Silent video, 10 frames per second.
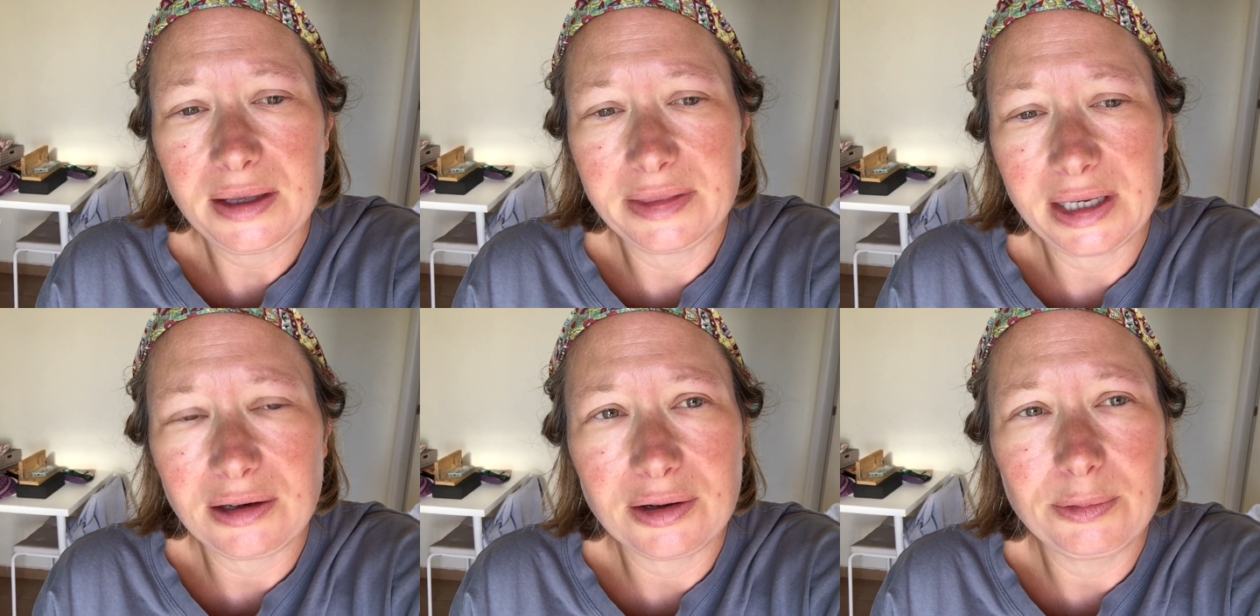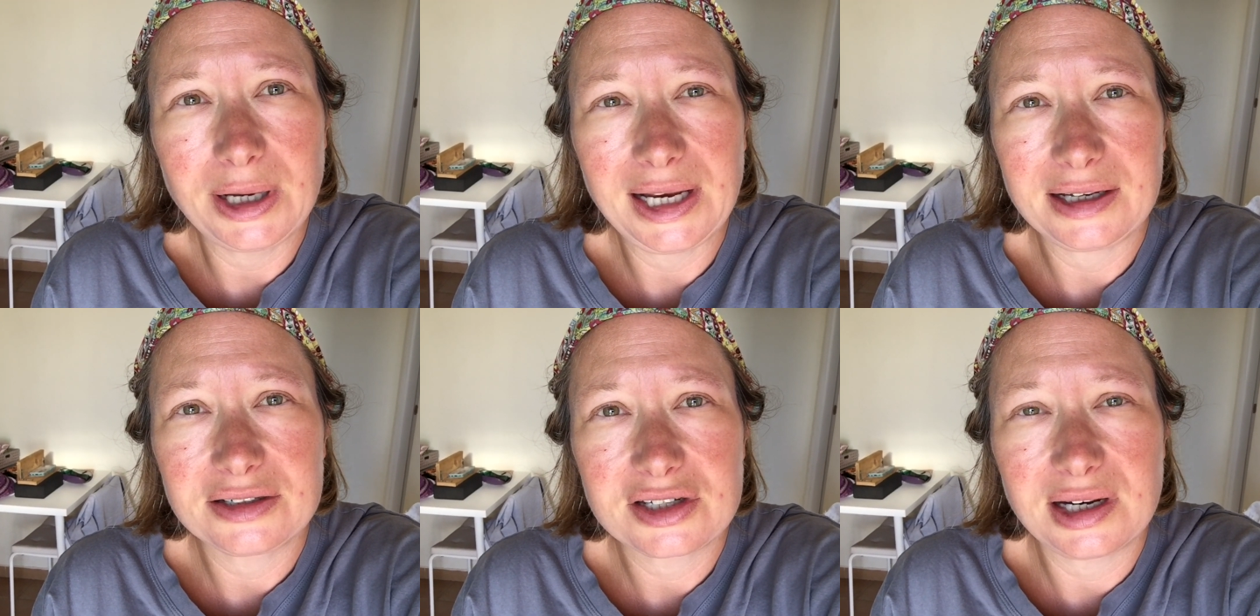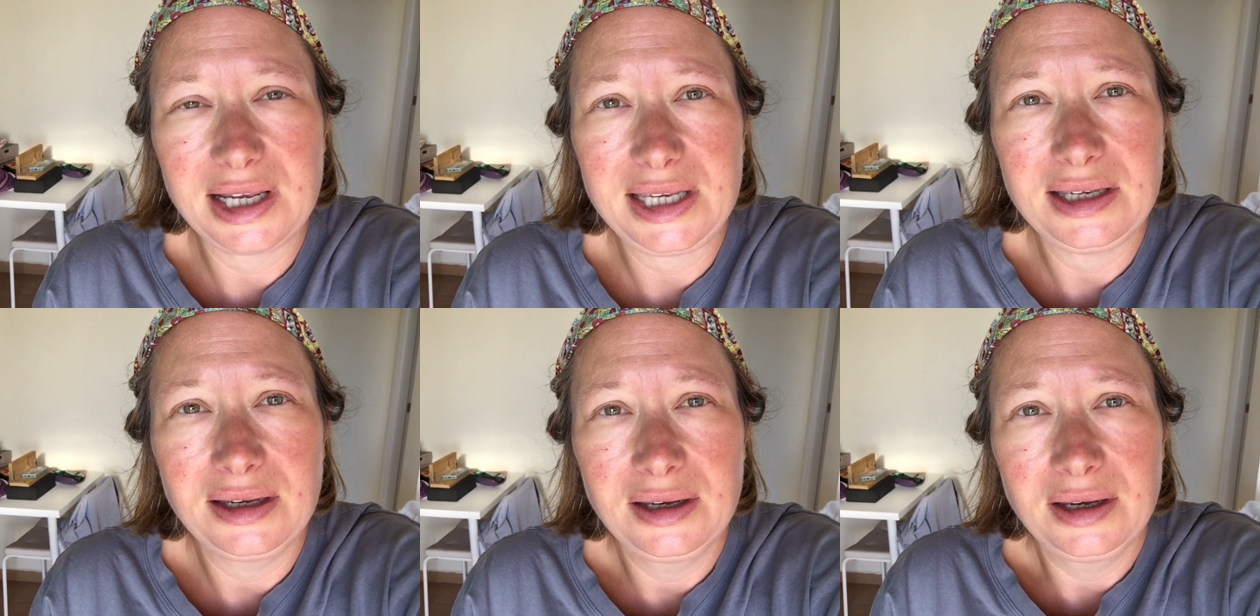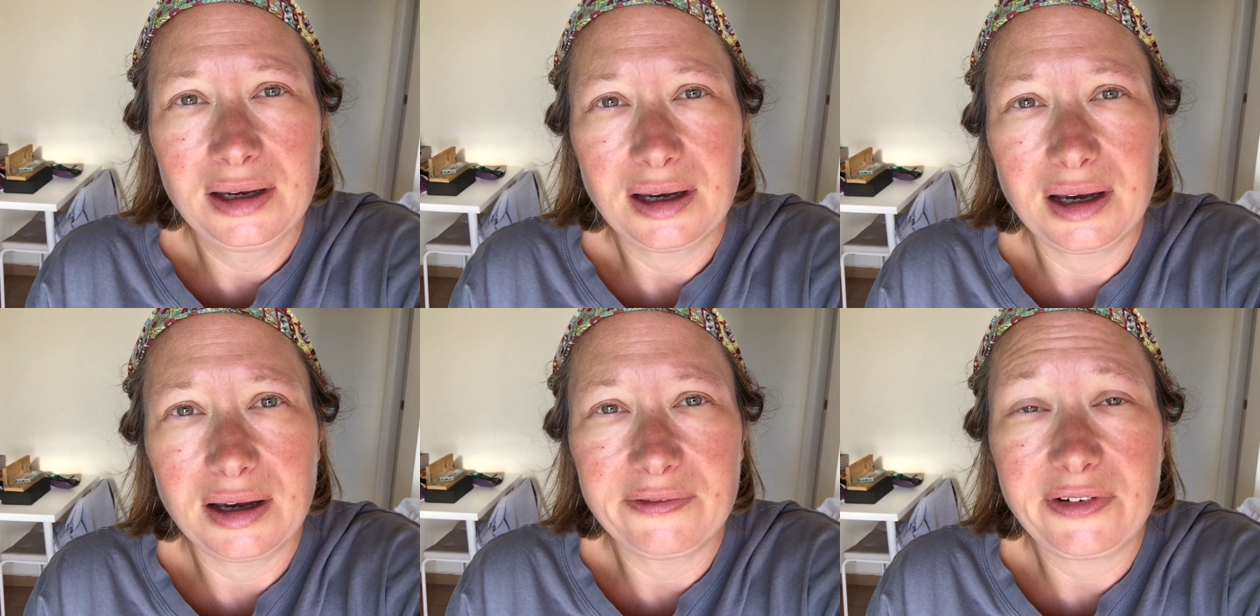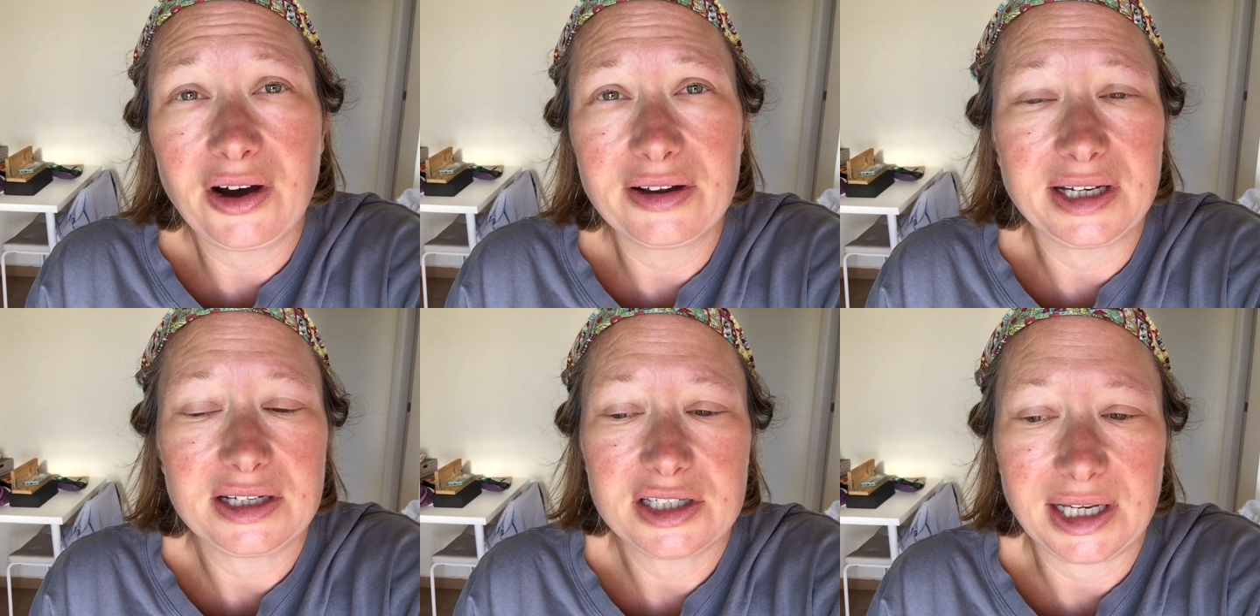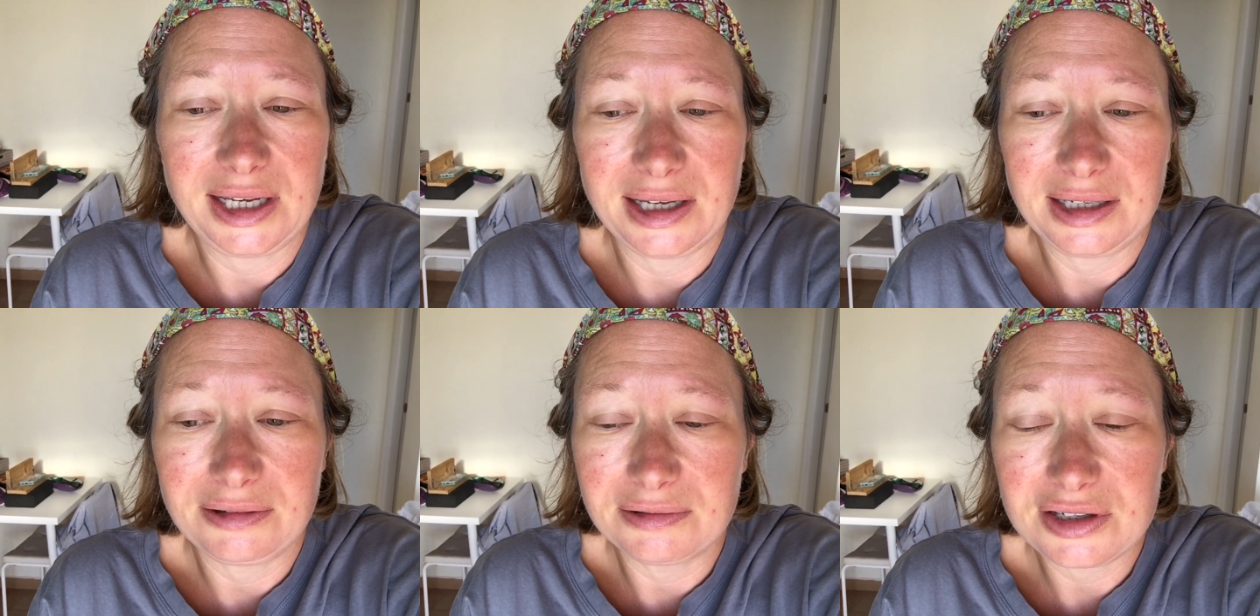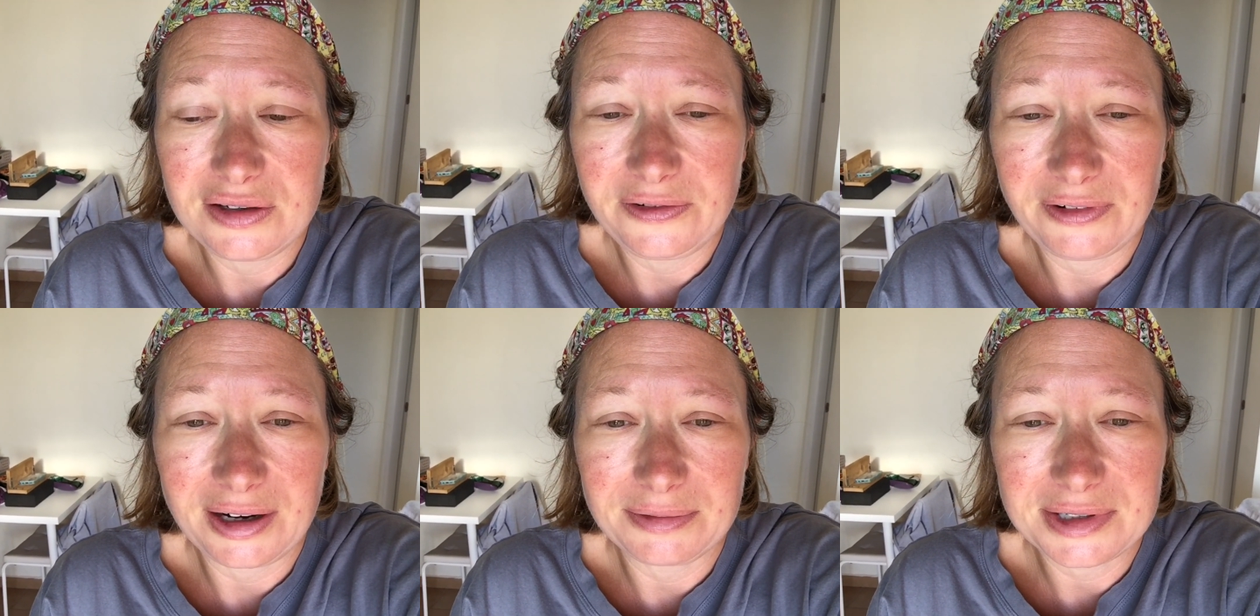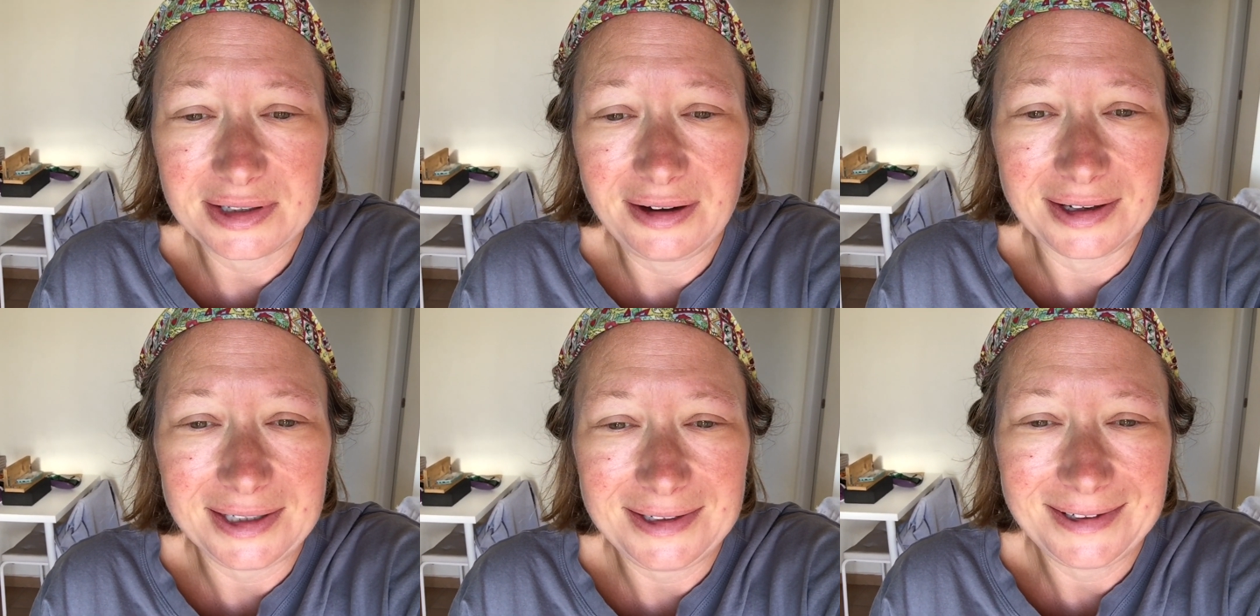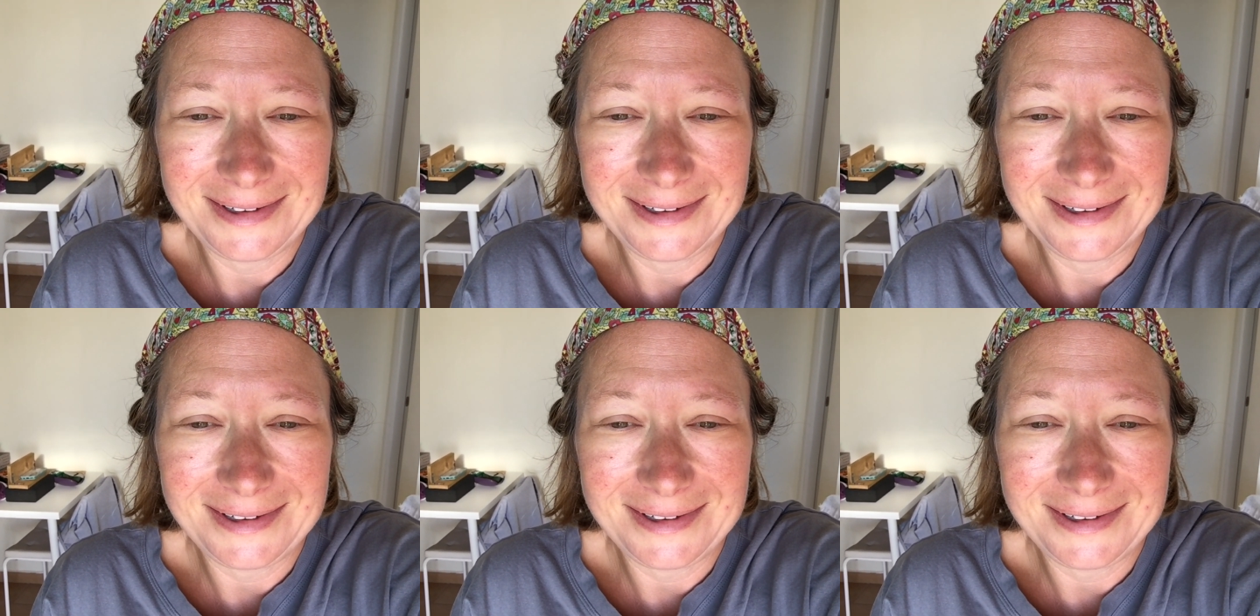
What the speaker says: then I will actually varnish it and it'll do for outside.